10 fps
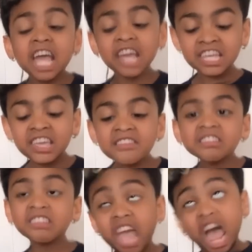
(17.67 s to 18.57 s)
Give it
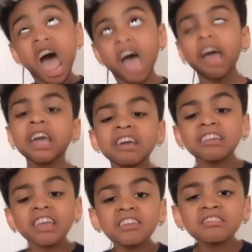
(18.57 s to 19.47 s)
to me, uh.
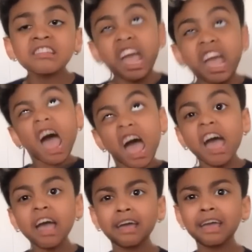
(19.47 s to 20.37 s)
Give it to me,
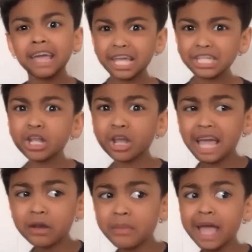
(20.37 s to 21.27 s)
uh. And she looked kind
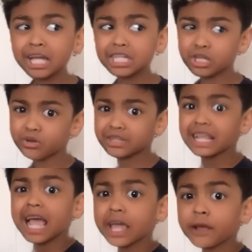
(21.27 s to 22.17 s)
of mad because she was
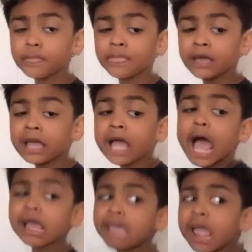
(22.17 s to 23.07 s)
like, I
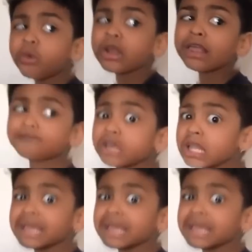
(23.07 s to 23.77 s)
can't really feel it.